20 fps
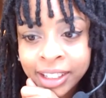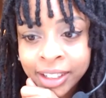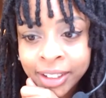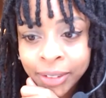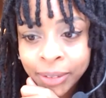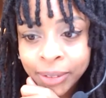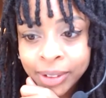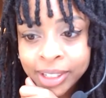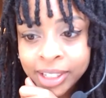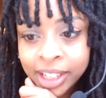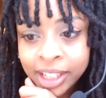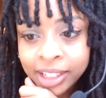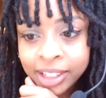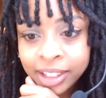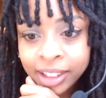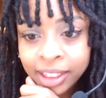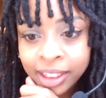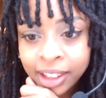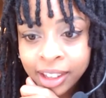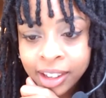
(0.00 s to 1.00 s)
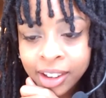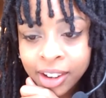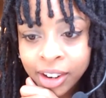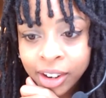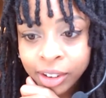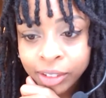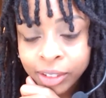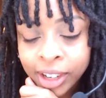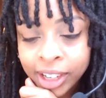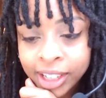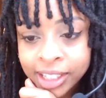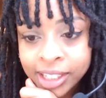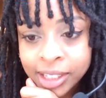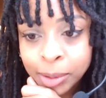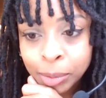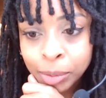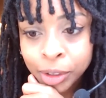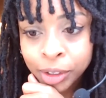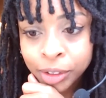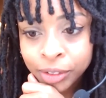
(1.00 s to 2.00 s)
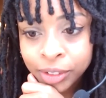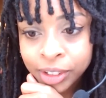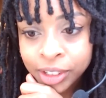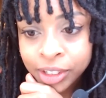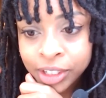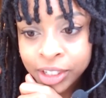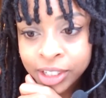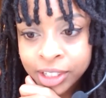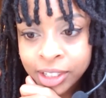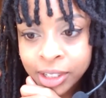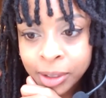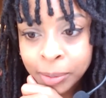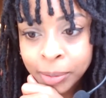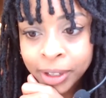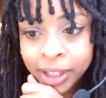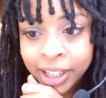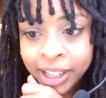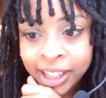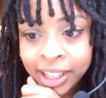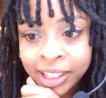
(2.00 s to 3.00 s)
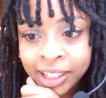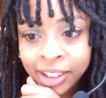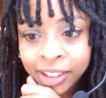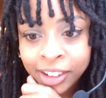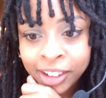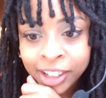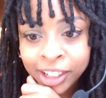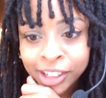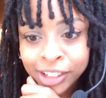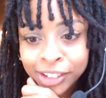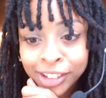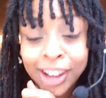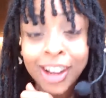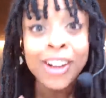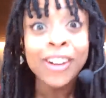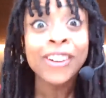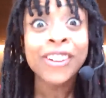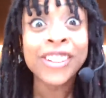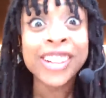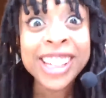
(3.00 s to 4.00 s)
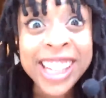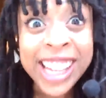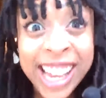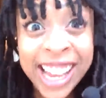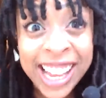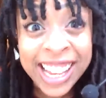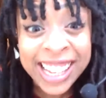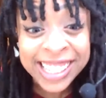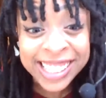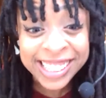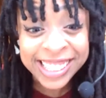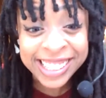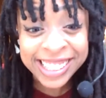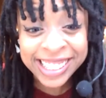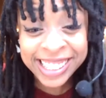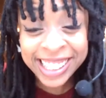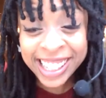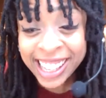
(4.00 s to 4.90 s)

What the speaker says: We tend to think our rights and privileges apply in other countries. Oh, yes.